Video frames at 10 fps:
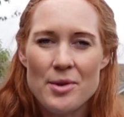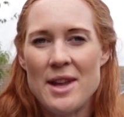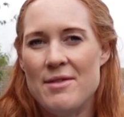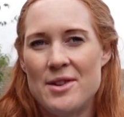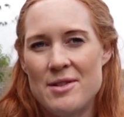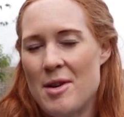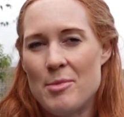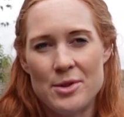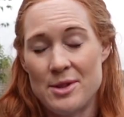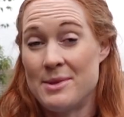or even a
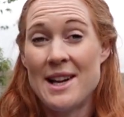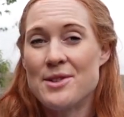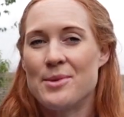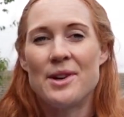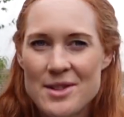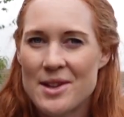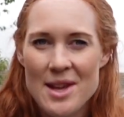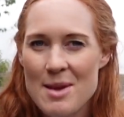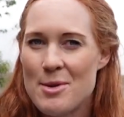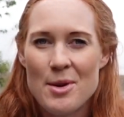more substantial one to
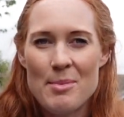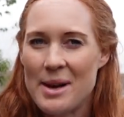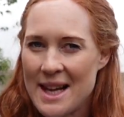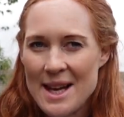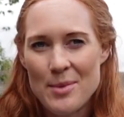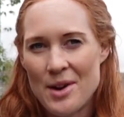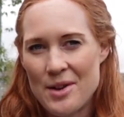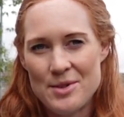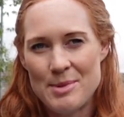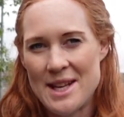keep you completely
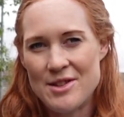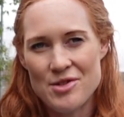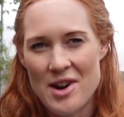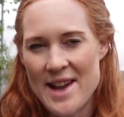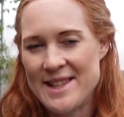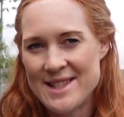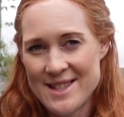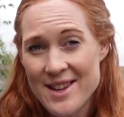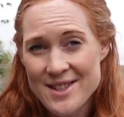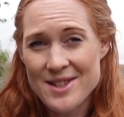100% dry in
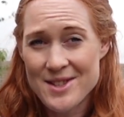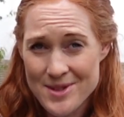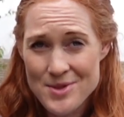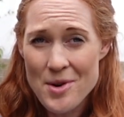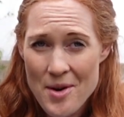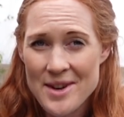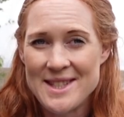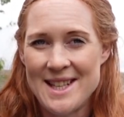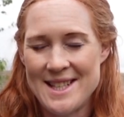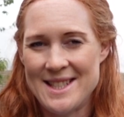such strong
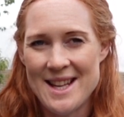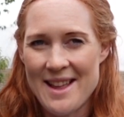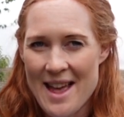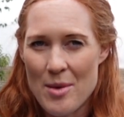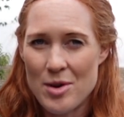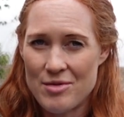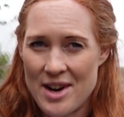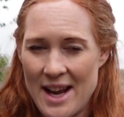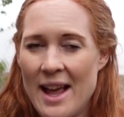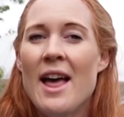conditions like that while
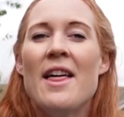running.